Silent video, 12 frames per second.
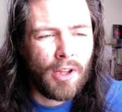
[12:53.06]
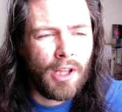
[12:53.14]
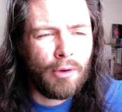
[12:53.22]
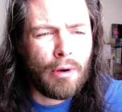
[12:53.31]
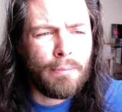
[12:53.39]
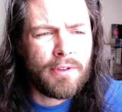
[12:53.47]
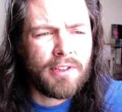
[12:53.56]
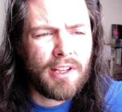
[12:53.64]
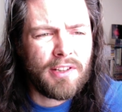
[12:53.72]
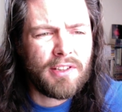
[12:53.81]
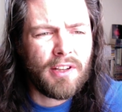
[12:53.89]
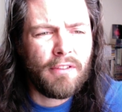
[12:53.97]
It
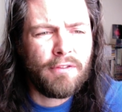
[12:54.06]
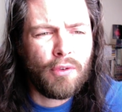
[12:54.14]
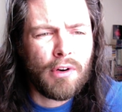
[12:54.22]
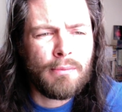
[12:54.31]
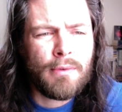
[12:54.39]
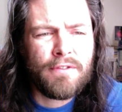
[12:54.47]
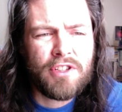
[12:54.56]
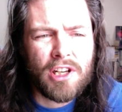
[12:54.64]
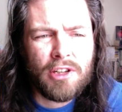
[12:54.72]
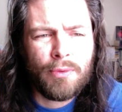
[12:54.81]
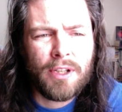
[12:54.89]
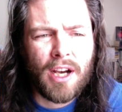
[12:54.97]
represents a form of
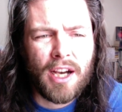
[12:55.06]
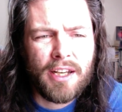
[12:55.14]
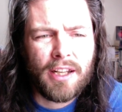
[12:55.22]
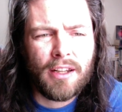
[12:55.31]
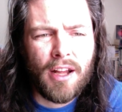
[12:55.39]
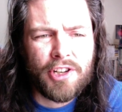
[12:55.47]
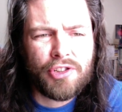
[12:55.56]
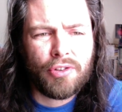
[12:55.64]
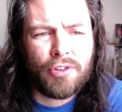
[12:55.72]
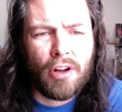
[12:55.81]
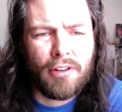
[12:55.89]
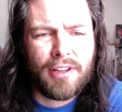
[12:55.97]
genuine ideological
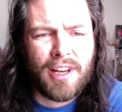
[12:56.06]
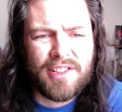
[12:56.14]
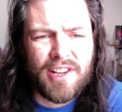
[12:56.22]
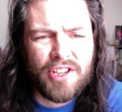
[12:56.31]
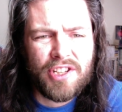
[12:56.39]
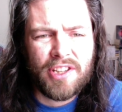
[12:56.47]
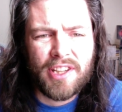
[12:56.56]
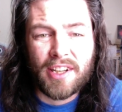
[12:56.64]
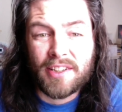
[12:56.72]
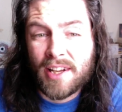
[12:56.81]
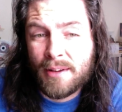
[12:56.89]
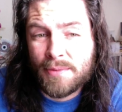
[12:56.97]
colonization that
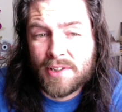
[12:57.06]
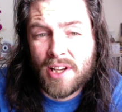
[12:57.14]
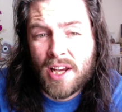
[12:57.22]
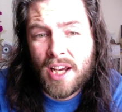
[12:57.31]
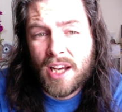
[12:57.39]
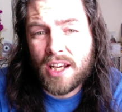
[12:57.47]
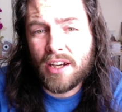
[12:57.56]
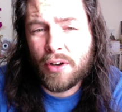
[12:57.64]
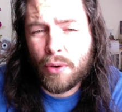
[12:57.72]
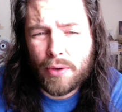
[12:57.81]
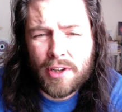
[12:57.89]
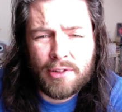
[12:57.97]
attempts, in
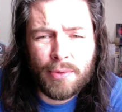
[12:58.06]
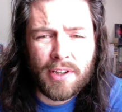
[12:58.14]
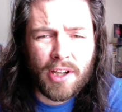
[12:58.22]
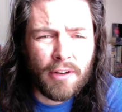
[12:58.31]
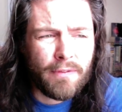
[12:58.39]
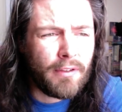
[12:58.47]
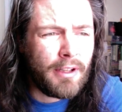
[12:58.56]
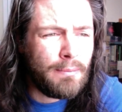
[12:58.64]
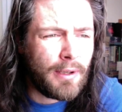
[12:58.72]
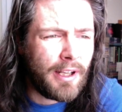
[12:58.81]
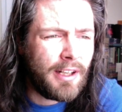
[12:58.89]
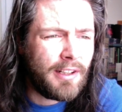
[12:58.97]
accordance with carefully
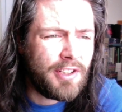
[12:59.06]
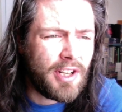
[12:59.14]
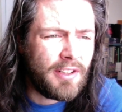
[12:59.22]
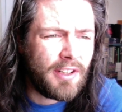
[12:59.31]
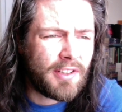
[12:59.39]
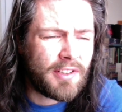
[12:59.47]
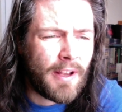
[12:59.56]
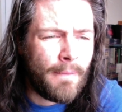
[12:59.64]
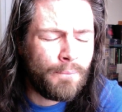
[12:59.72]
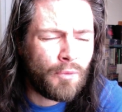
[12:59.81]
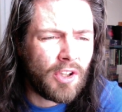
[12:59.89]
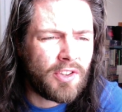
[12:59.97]
planned agendas,
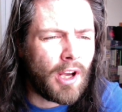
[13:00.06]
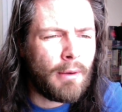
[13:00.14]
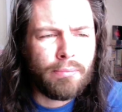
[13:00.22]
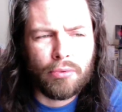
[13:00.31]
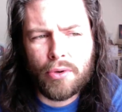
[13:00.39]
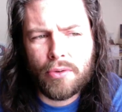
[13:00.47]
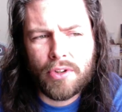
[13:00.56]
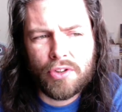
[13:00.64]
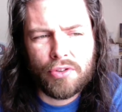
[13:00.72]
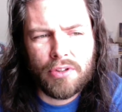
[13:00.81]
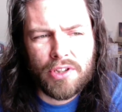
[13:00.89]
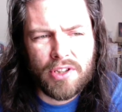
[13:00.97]
to uproot the
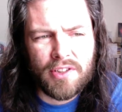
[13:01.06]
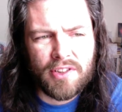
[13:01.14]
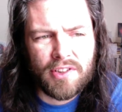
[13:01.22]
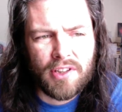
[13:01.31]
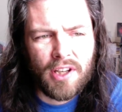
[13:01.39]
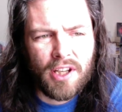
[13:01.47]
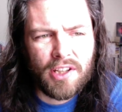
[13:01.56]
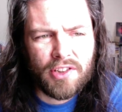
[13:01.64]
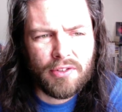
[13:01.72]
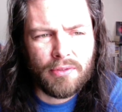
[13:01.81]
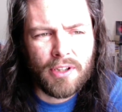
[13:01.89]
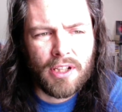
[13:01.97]
traditions,
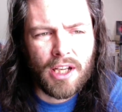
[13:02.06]
history,